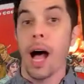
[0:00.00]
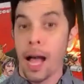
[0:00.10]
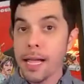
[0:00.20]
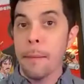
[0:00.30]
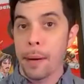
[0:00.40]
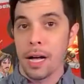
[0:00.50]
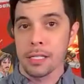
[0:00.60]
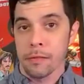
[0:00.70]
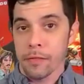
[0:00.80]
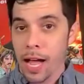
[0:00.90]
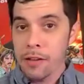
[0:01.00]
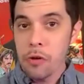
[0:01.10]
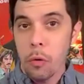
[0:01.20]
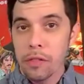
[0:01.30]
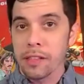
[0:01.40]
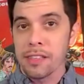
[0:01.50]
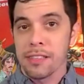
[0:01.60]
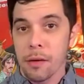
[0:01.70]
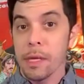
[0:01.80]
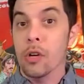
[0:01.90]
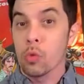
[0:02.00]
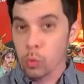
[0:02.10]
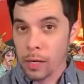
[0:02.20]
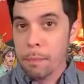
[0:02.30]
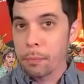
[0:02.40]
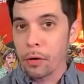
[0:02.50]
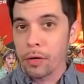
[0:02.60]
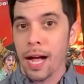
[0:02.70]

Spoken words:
I am positive. I know that this is going to be a great book.